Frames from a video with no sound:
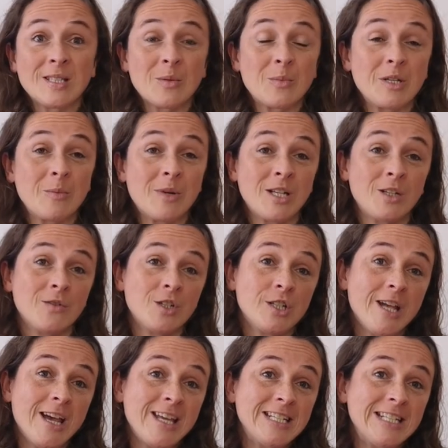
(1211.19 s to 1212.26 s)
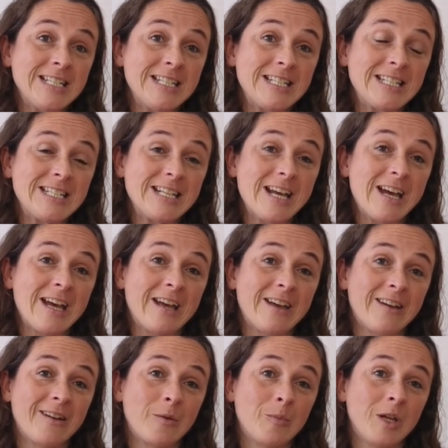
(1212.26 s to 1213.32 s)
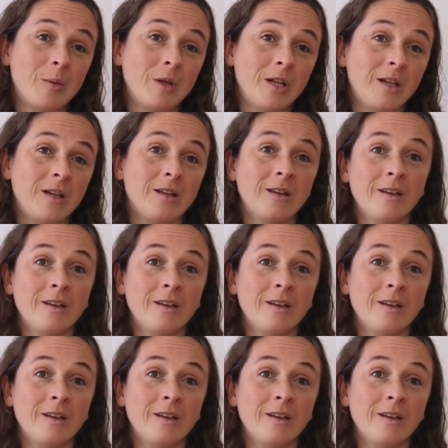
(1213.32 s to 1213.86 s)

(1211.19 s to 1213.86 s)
somebody might have shared it, maybe